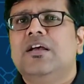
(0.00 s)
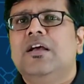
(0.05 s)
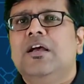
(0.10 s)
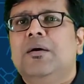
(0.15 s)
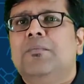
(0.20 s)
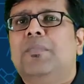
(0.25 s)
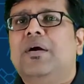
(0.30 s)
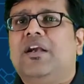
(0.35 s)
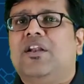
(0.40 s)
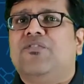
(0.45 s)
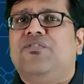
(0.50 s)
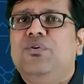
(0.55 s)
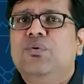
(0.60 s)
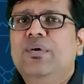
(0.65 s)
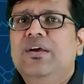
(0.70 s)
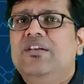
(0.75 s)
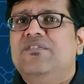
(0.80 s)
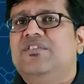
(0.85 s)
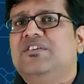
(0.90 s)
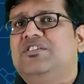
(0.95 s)
But if you
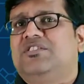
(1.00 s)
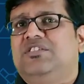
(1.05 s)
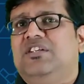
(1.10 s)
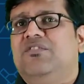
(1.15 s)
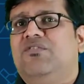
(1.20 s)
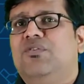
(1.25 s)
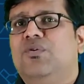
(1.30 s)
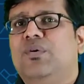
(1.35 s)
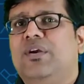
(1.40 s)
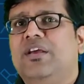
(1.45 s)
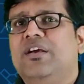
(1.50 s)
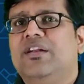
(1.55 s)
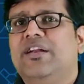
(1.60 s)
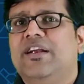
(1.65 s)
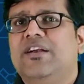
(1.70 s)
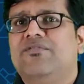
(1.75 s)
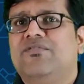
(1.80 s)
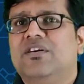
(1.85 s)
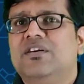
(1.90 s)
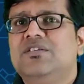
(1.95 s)
invest in floating
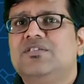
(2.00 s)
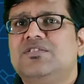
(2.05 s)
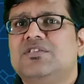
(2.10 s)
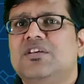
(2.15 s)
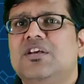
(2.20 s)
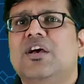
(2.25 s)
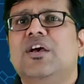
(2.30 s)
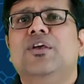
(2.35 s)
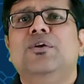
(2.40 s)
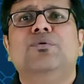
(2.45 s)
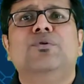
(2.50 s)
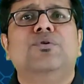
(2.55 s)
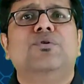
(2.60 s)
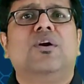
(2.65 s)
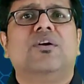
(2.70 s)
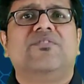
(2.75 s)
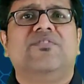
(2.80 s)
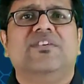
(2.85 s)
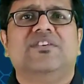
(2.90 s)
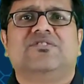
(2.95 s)
rate funds, you do
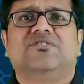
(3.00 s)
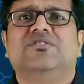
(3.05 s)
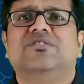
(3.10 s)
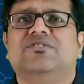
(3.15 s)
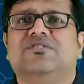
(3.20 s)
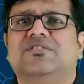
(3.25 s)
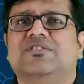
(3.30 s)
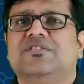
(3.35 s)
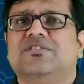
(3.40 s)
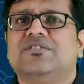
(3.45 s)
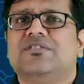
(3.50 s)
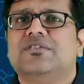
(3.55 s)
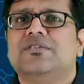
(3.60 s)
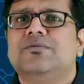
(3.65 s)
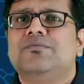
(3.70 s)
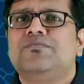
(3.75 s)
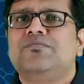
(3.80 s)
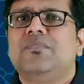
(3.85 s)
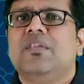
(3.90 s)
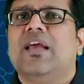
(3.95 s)
not face this risk.
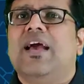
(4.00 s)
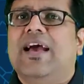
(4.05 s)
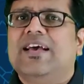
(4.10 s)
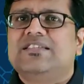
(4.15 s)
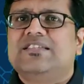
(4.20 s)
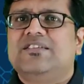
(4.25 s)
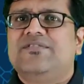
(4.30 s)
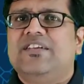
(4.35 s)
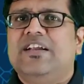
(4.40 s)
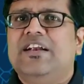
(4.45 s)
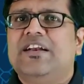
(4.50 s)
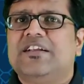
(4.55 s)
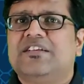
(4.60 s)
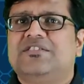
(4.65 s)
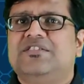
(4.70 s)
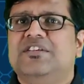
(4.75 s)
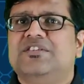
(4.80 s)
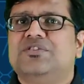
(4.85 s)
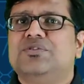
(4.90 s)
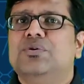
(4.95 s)
As and when interest
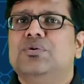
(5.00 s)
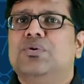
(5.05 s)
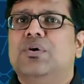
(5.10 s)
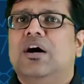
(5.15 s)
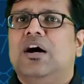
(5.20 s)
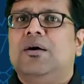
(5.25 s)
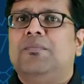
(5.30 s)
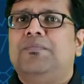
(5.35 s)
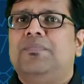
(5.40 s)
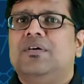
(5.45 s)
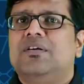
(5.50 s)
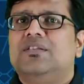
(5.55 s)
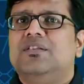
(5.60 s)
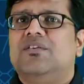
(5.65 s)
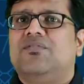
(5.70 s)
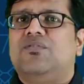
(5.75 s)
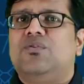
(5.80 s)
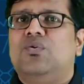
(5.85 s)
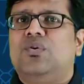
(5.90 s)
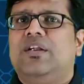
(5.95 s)
rates go up, the
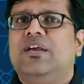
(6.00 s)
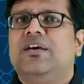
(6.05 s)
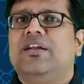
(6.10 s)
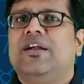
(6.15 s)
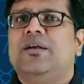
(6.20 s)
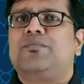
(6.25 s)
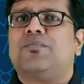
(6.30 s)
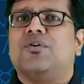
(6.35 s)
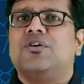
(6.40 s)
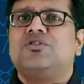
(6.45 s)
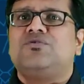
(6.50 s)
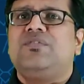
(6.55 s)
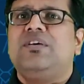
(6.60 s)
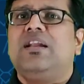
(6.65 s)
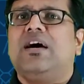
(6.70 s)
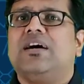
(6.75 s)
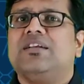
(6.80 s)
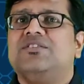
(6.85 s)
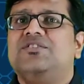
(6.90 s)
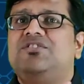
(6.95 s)
floating rate bonds will
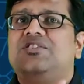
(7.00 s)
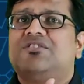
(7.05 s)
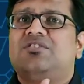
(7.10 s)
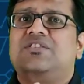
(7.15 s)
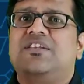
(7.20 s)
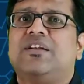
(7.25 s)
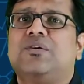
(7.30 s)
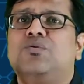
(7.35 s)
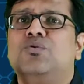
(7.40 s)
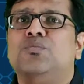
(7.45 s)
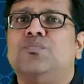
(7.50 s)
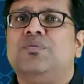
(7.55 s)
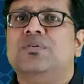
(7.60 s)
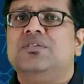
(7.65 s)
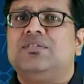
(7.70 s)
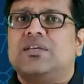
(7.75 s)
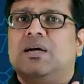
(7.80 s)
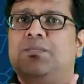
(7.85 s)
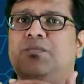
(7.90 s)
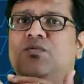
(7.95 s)
adjust their
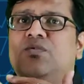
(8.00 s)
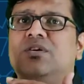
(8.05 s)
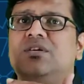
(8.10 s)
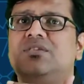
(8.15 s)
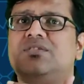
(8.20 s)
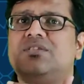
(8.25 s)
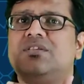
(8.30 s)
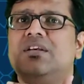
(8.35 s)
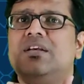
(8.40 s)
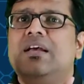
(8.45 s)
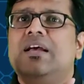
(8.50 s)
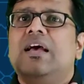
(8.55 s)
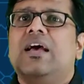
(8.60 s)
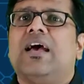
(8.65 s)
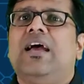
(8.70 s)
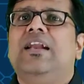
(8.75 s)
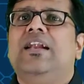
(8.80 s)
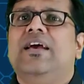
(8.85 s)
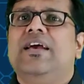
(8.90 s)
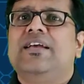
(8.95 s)
coupons upwards,
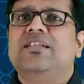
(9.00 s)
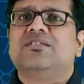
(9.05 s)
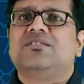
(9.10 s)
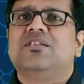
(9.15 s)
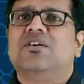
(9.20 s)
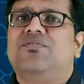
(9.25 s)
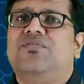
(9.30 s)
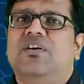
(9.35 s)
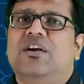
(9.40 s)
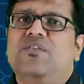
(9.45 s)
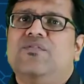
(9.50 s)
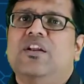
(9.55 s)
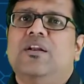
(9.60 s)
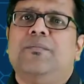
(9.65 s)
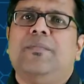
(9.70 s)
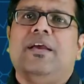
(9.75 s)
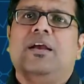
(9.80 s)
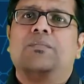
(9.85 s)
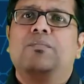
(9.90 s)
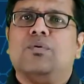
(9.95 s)
and hence the fund will
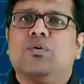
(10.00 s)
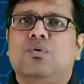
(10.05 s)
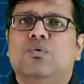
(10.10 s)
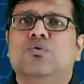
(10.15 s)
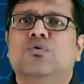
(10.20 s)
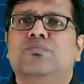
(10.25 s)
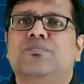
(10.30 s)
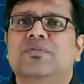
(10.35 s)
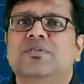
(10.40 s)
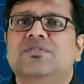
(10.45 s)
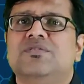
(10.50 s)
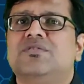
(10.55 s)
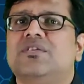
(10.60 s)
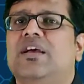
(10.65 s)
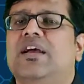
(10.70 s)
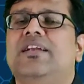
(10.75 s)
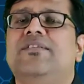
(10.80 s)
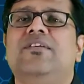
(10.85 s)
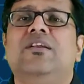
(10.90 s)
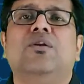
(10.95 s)
make more coupons
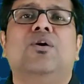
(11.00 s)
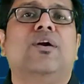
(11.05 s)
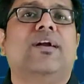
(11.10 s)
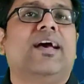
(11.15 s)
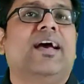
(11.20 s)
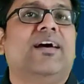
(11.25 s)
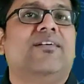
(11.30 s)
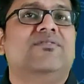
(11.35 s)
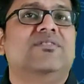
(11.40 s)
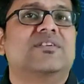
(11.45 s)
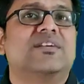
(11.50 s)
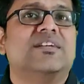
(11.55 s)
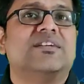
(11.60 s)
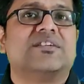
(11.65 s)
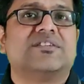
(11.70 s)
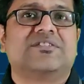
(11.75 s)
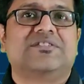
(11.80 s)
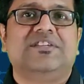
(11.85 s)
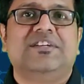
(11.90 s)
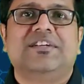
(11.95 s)
and will not have the
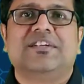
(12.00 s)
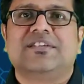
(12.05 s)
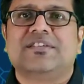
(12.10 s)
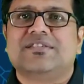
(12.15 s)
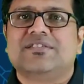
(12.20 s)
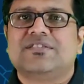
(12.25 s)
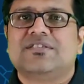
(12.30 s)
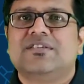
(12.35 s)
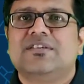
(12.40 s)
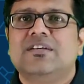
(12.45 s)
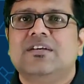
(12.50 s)
interest rate risk.